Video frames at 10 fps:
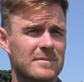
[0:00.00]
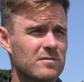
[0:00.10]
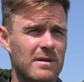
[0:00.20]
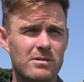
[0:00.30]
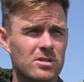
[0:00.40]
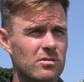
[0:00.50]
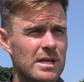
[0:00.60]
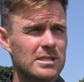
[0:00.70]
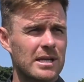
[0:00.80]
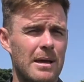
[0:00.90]
It's very
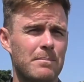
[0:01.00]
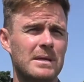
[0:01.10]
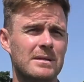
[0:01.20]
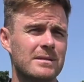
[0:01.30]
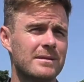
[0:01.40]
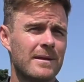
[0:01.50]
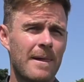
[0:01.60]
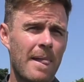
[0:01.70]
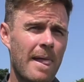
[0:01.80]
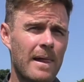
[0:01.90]
strange to get beaten.
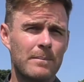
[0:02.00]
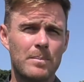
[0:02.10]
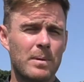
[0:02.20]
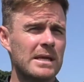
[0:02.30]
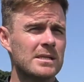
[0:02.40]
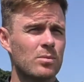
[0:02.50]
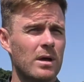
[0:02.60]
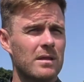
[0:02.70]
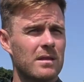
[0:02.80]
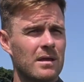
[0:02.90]
I'd be pleased with